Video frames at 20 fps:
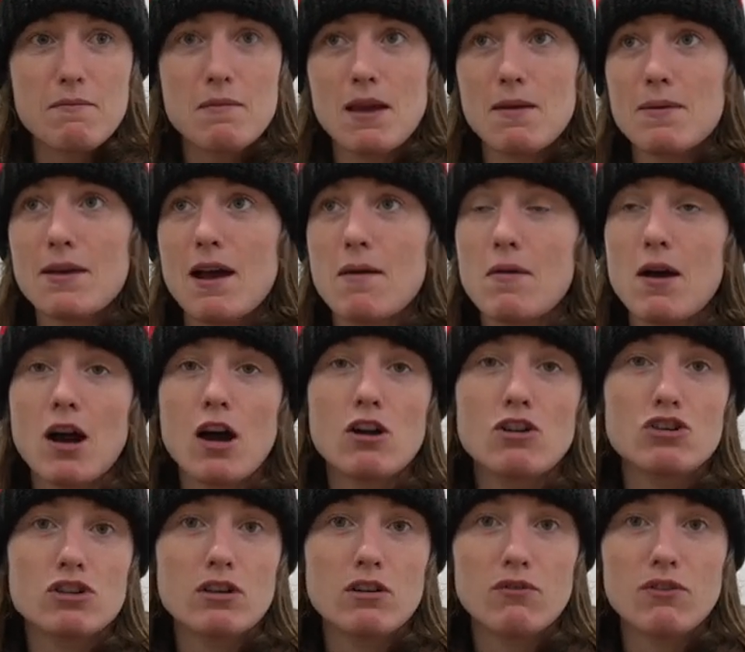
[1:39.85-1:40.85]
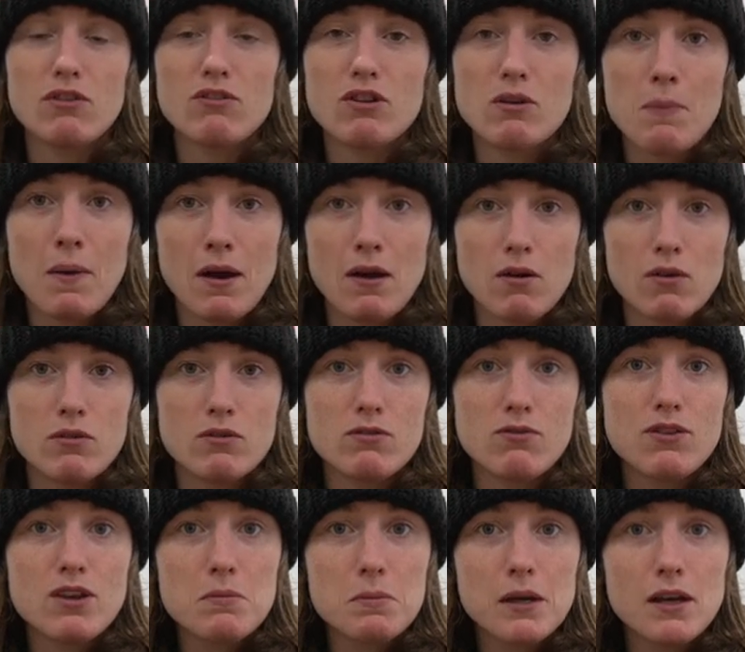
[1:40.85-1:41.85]
Maybe I'm a 150-pound
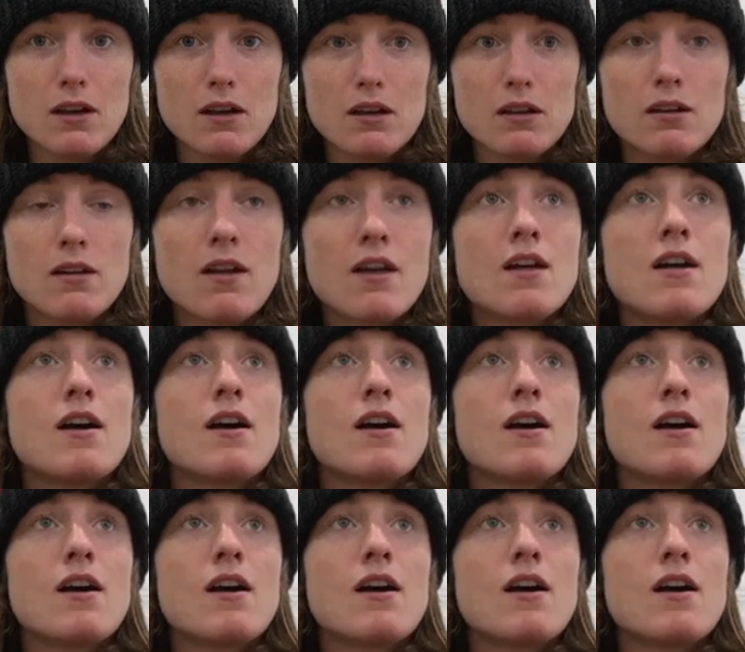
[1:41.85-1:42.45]
female,